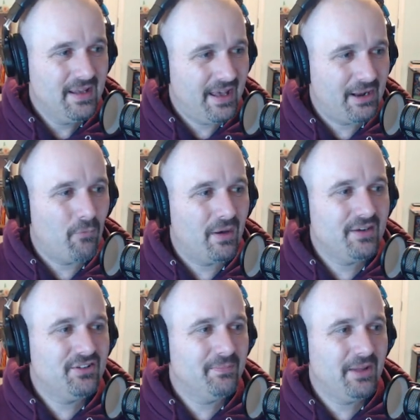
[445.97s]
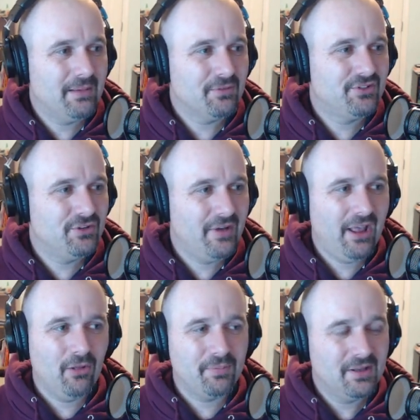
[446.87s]
And I wanted to be able to
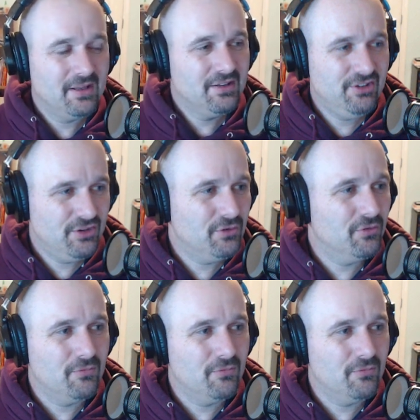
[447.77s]
help you